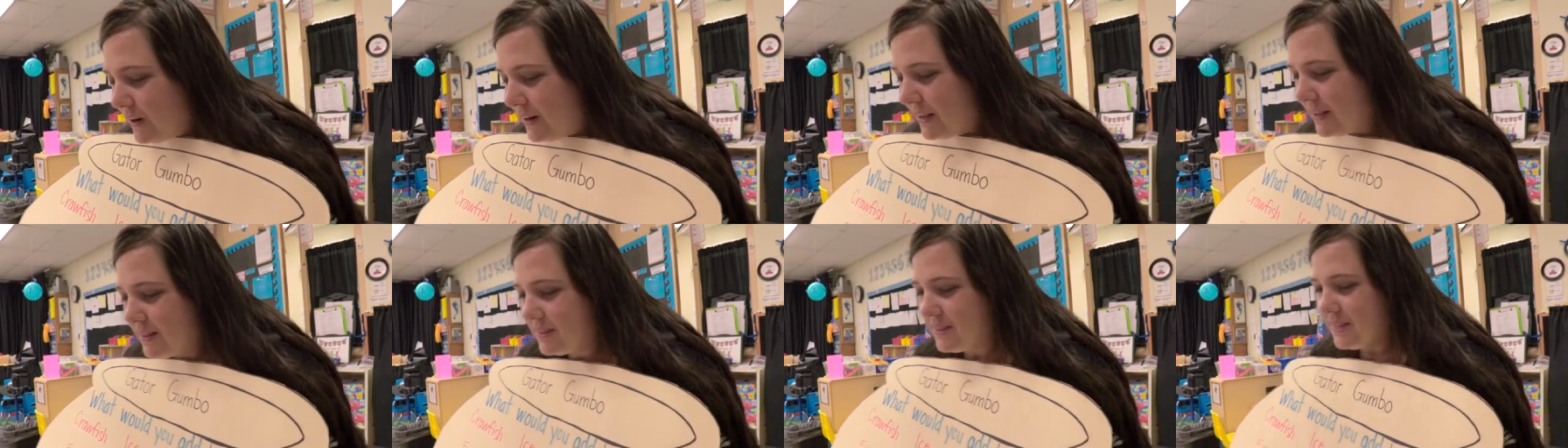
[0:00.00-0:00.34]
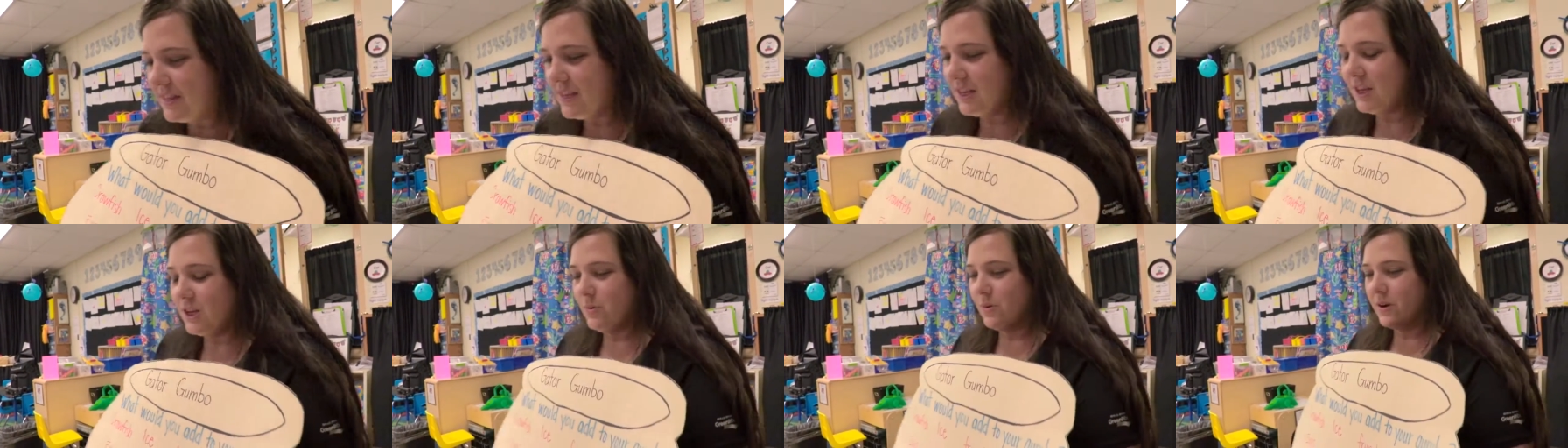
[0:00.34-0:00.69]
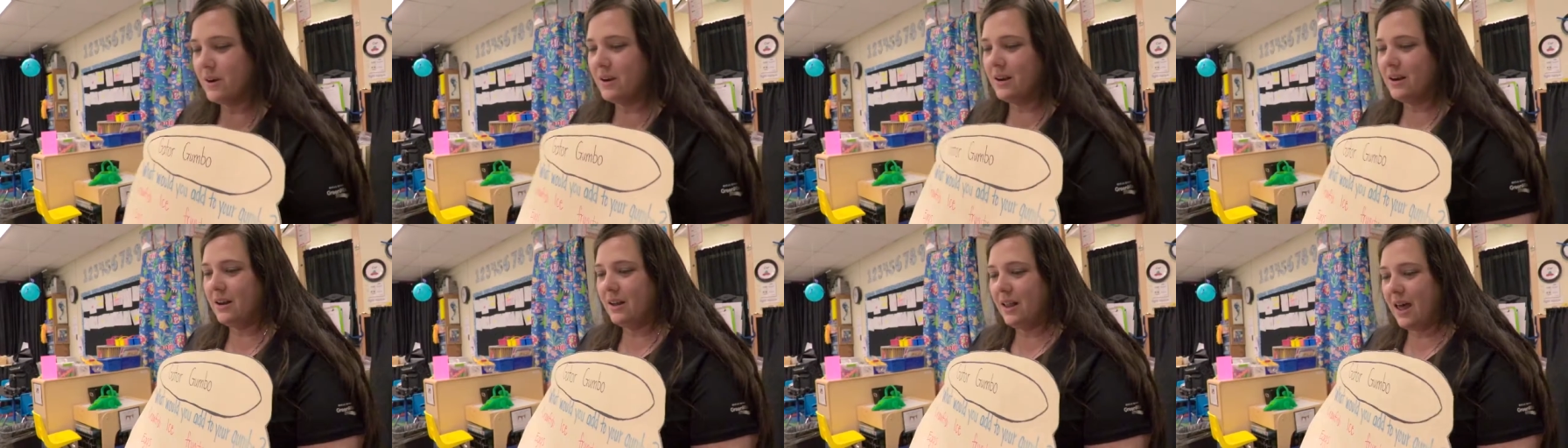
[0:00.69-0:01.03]
didn't think you were
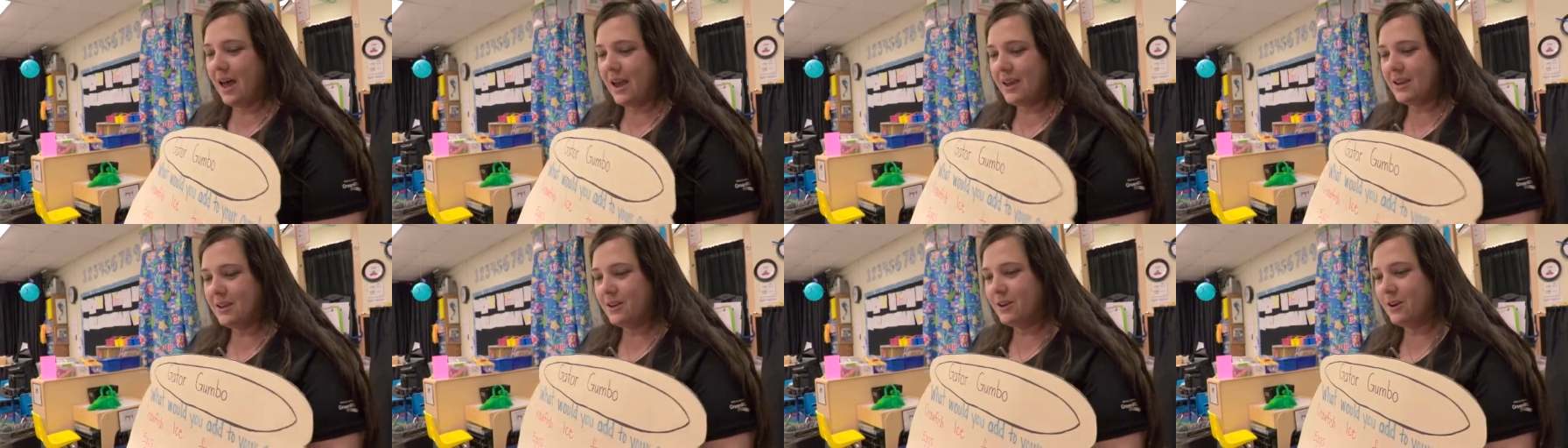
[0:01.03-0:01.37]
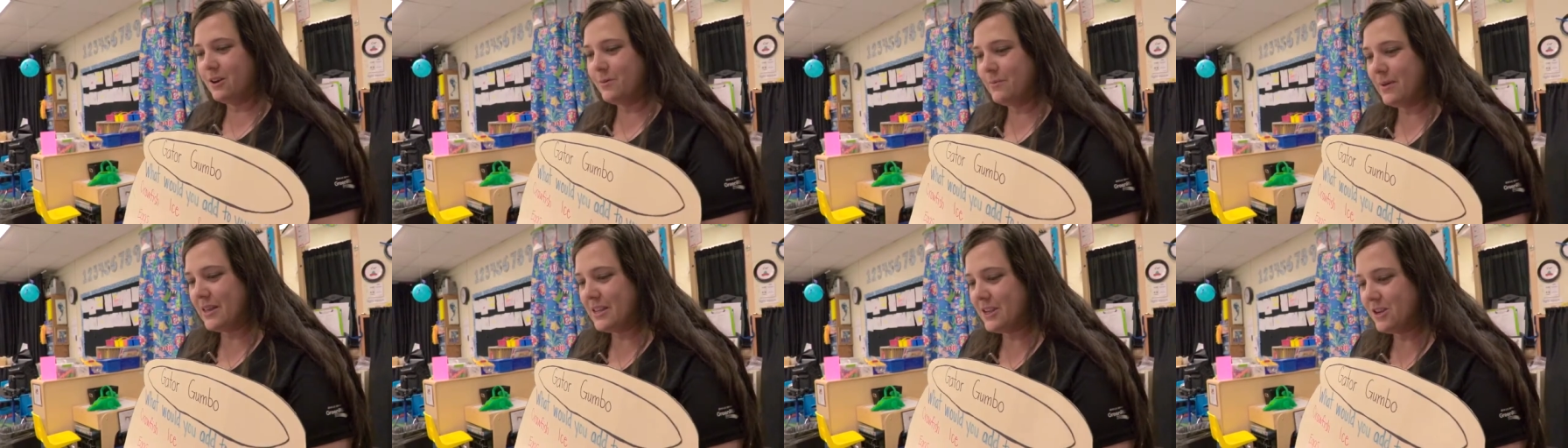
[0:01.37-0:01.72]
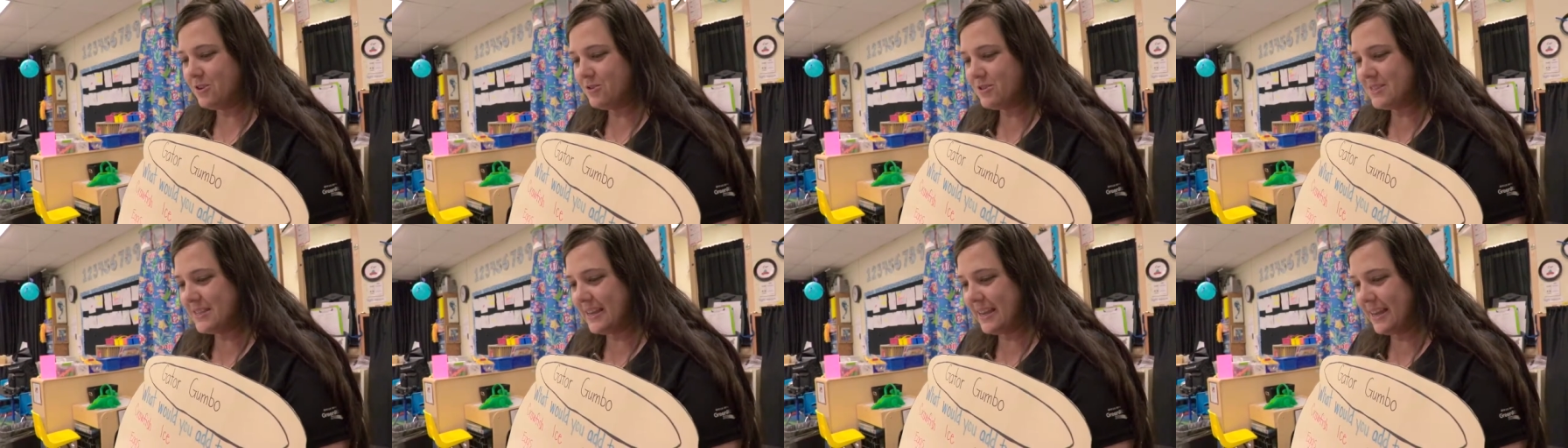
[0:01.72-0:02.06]
gonna like them, and
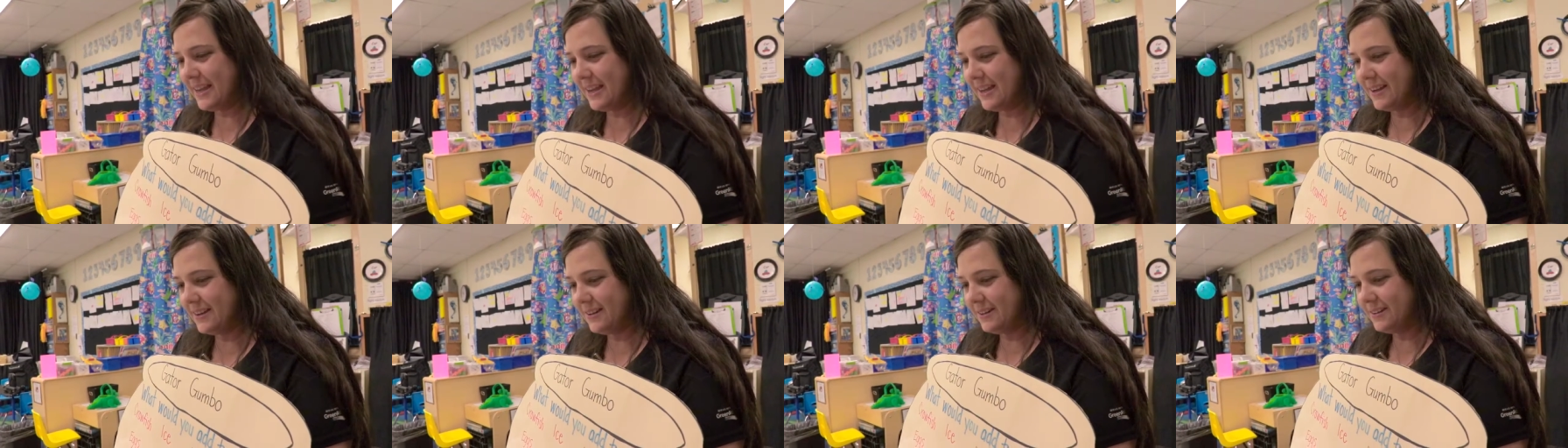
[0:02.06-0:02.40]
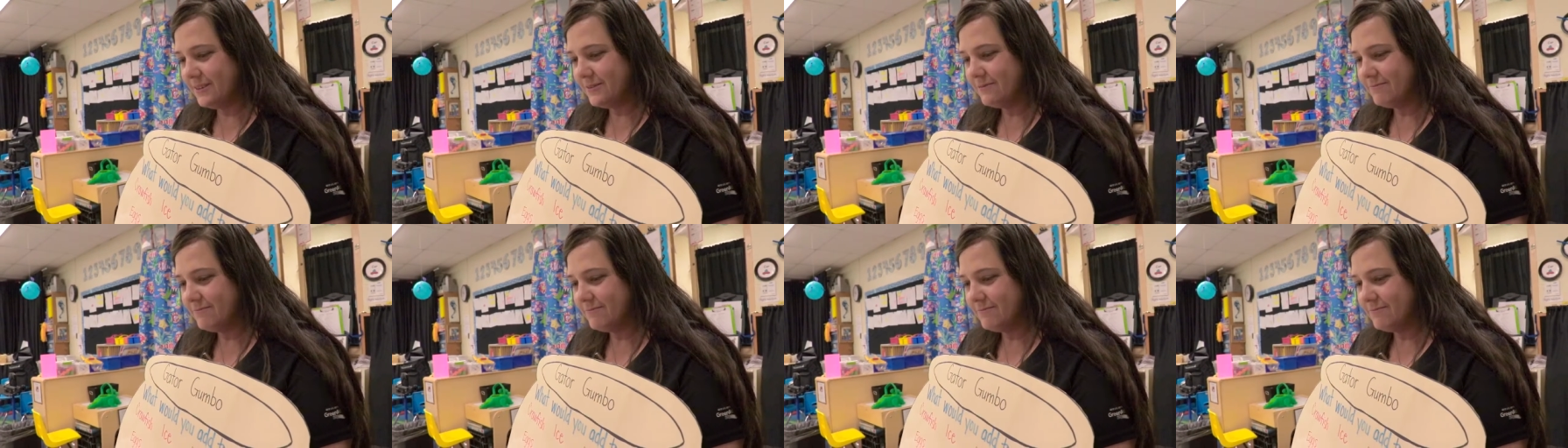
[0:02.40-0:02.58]
you did.